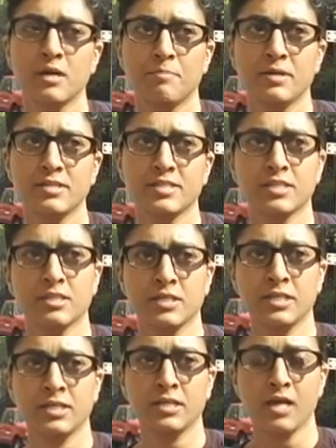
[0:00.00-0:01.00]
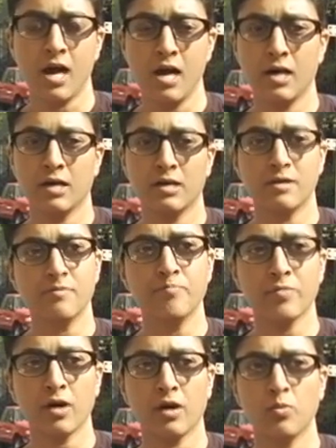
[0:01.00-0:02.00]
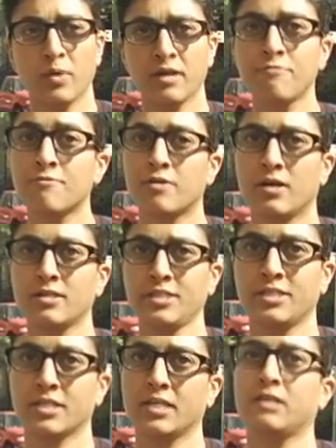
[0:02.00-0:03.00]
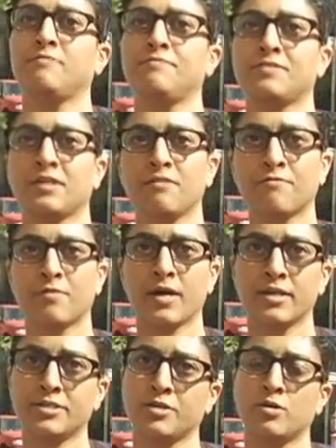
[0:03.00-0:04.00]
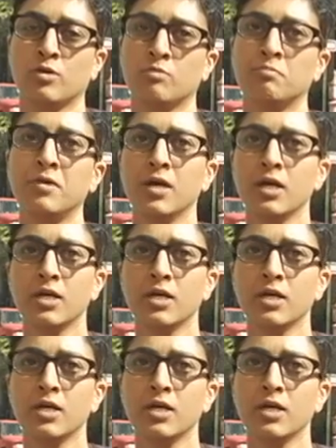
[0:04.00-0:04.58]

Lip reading: basically a way for us to give safe rides home